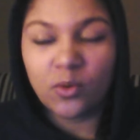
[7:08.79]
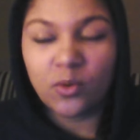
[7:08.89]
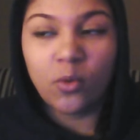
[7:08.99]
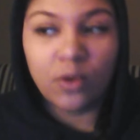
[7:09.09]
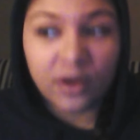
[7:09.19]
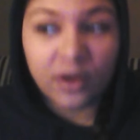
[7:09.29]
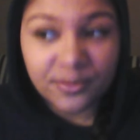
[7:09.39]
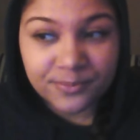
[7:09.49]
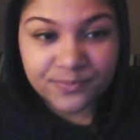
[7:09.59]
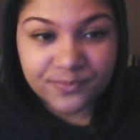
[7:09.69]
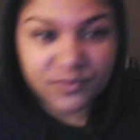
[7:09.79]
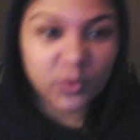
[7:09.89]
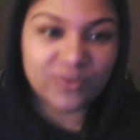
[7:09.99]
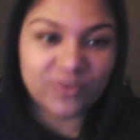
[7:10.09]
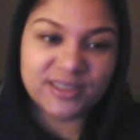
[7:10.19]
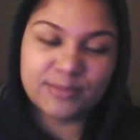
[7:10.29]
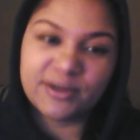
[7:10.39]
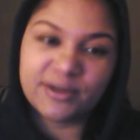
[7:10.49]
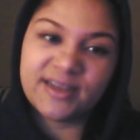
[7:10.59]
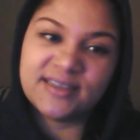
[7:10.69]
or who have
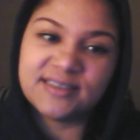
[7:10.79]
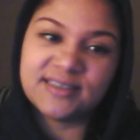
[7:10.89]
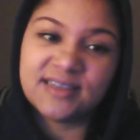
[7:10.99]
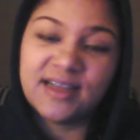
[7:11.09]
experienced